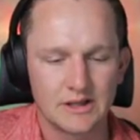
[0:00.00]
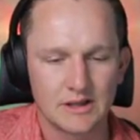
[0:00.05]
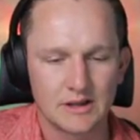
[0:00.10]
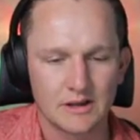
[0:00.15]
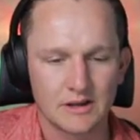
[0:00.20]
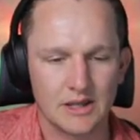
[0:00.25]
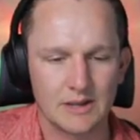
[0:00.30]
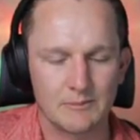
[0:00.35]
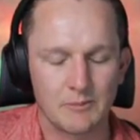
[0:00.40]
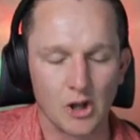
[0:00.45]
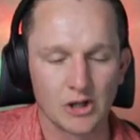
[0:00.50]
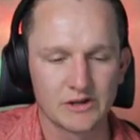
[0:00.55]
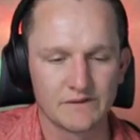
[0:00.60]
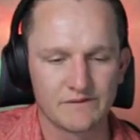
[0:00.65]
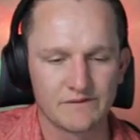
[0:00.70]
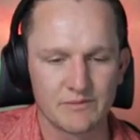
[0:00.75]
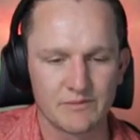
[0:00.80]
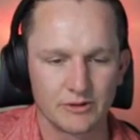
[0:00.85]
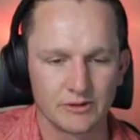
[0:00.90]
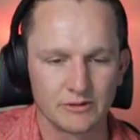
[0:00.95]
keep hold of
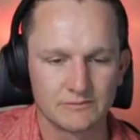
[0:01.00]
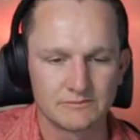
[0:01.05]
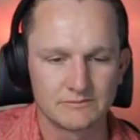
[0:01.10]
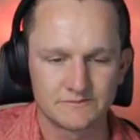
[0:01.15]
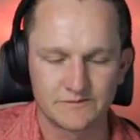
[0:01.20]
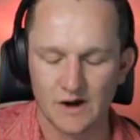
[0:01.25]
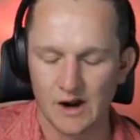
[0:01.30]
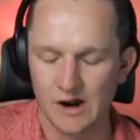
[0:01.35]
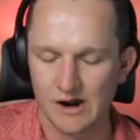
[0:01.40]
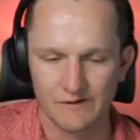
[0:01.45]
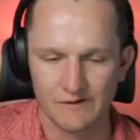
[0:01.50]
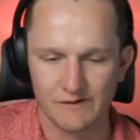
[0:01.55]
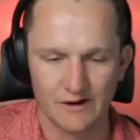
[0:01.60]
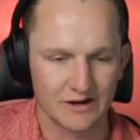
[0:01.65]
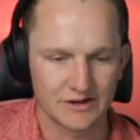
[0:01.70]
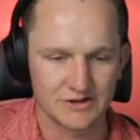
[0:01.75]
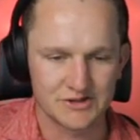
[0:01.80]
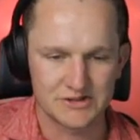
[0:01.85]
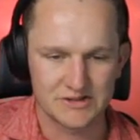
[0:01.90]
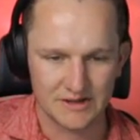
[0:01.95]
the ball. Very, very
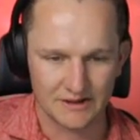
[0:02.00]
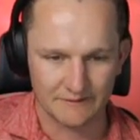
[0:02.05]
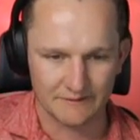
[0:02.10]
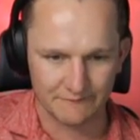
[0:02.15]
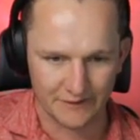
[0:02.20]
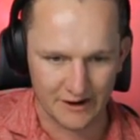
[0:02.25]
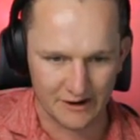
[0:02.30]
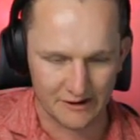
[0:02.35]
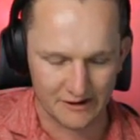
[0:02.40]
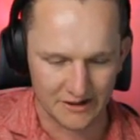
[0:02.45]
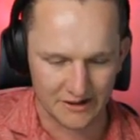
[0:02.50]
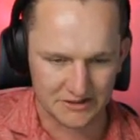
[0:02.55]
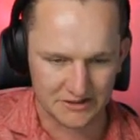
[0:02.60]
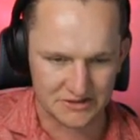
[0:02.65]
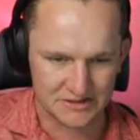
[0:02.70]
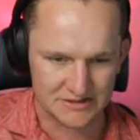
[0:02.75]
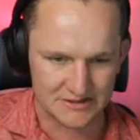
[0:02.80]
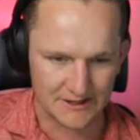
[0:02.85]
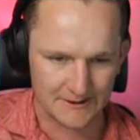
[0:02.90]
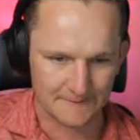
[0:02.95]
interesting. Very
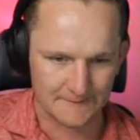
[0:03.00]
interesting.